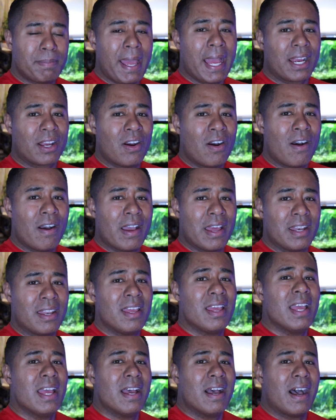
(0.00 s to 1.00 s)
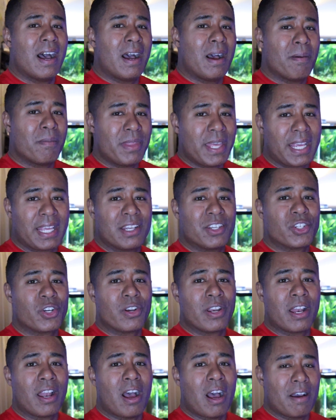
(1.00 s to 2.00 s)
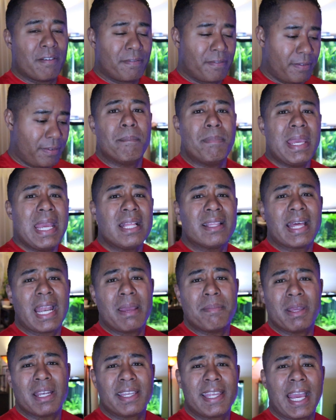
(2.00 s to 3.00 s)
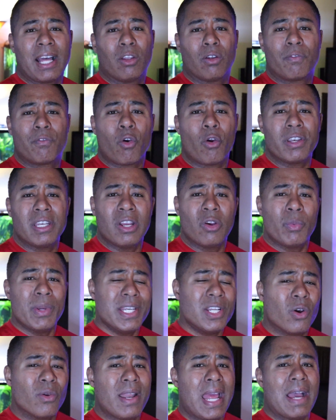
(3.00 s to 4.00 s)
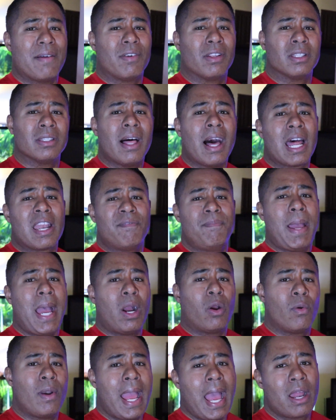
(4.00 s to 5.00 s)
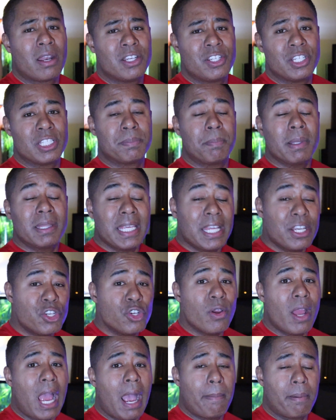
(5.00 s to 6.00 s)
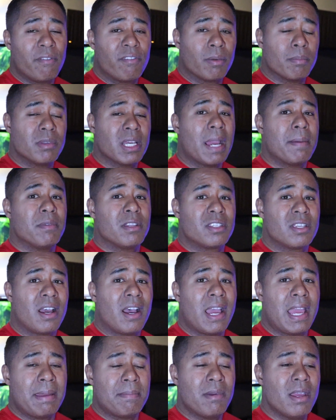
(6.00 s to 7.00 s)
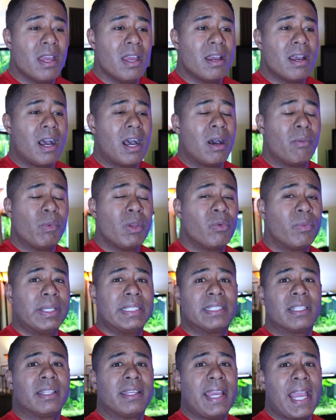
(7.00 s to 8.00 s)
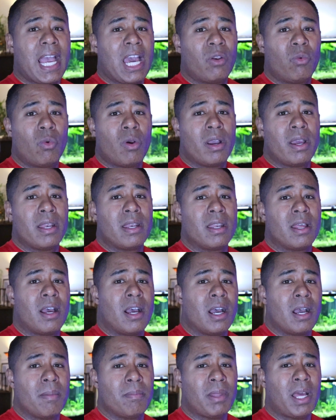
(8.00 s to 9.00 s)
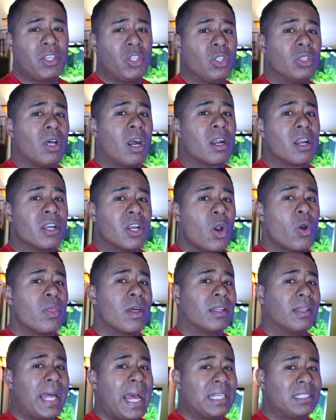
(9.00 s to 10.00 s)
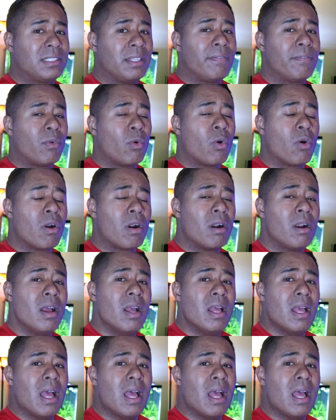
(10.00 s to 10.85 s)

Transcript: back on, um, they can turn it off. Being that I'm in California, we don't have a lot of power outages, but they do happen from time to time. Uh, we recently had one um, not too long ago that lasted for